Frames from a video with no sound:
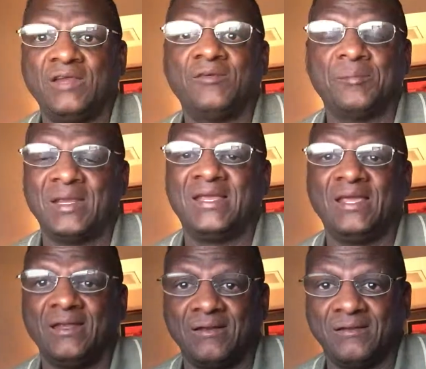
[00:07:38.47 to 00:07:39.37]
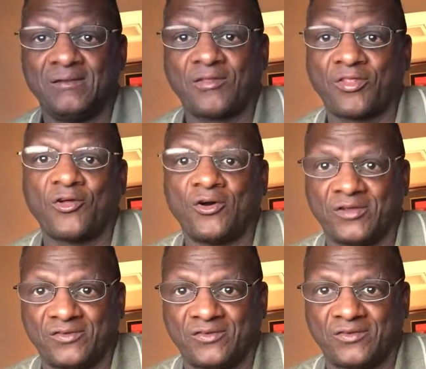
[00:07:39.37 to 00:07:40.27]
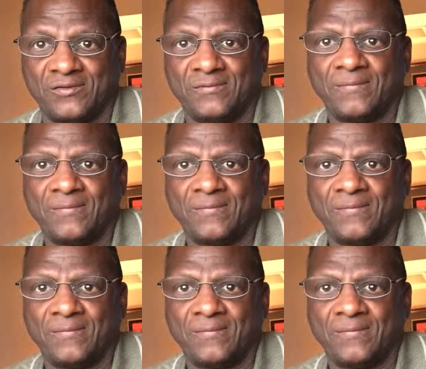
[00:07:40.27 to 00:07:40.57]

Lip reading: even begin thoughts,